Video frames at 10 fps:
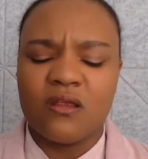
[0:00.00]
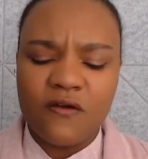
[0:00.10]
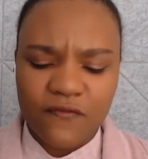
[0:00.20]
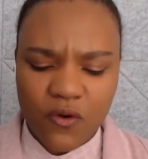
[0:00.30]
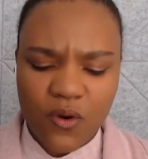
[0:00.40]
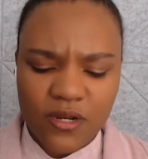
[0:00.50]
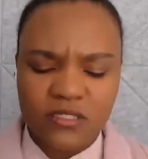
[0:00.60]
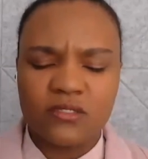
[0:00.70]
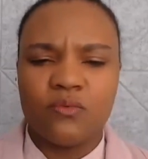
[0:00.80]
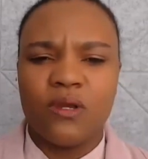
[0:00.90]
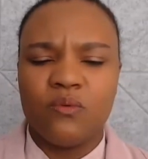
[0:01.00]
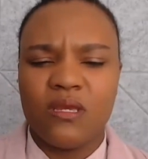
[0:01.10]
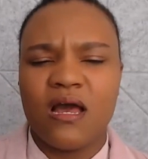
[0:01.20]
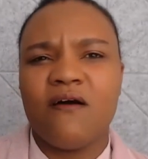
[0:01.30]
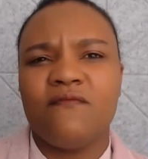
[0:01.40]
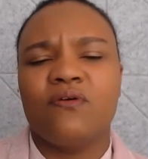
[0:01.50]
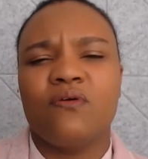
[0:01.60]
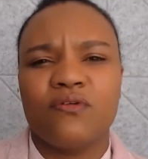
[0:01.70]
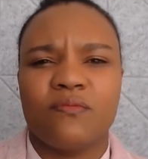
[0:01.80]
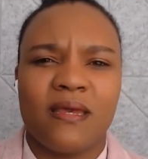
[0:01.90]
And of course, when we have the
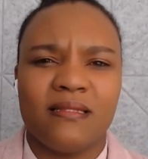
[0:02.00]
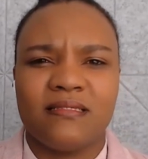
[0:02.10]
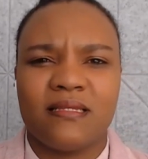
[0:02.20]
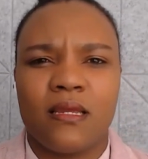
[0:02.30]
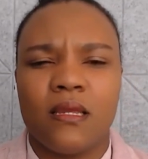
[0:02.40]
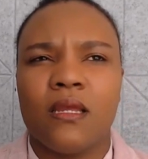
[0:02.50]
growth mindset,